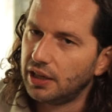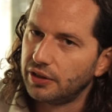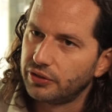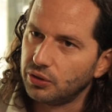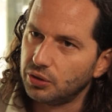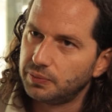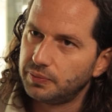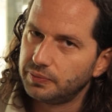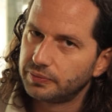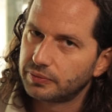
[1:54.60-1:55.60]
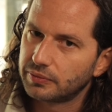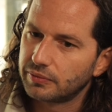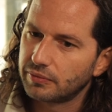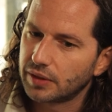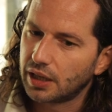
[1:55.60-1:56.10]

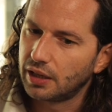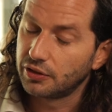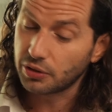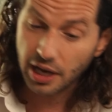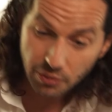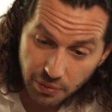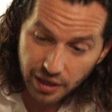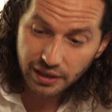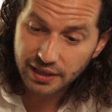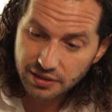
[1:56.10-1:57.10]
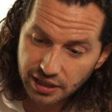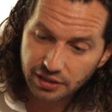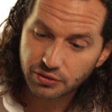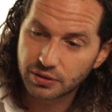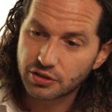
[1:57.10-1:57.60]
So yeah, we were getting
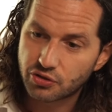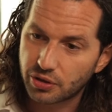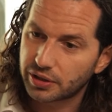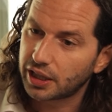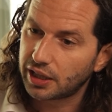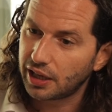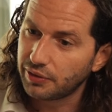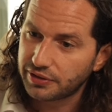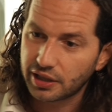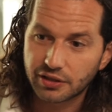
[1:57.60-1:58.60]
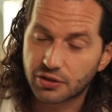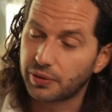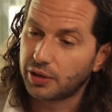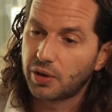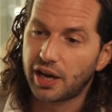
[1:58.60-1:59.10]
into this journey. Everything is
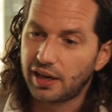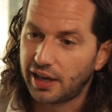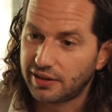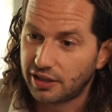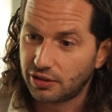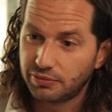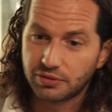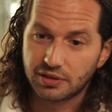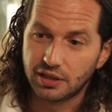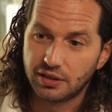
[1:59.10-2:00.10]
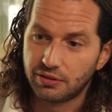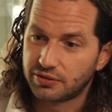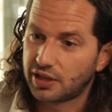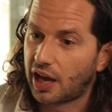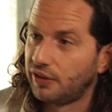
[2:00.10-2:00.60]
going well, and then obviously the
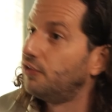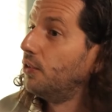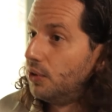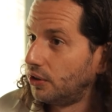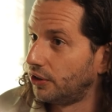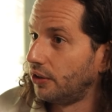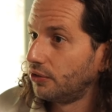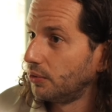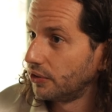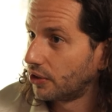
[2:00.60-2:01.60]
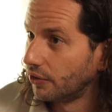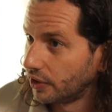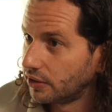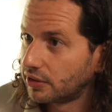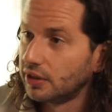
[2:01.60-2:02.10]
sky fall on us with
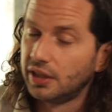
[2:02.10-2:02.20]
COVID